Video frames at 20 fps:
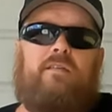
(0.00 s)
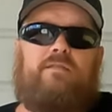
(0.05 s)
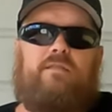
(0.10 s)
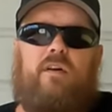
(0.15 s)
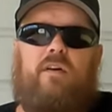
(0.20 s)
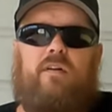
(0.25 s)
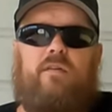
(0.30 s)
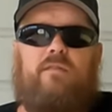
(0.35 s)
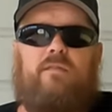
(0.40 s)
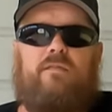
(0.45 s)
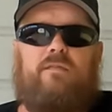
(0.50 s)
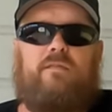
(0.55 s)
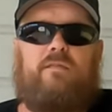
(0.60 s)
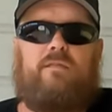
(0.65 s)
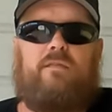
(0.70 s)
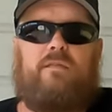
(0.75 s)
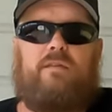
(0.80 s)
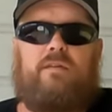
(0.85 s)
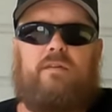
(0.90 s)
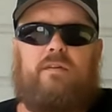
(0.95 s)
So,
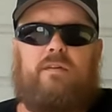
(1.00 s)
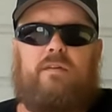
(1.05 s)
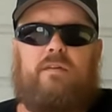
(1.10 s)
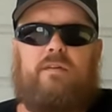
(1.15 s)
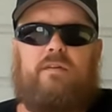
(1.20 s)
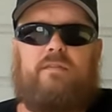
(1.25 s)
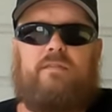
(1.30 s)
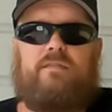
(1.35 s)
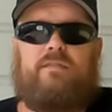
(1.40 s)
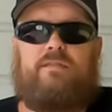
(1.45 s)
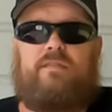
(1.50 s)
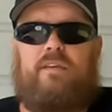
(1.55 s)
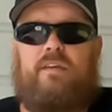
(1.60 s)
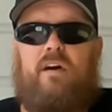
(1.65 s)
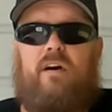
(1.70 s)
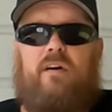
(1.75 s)
see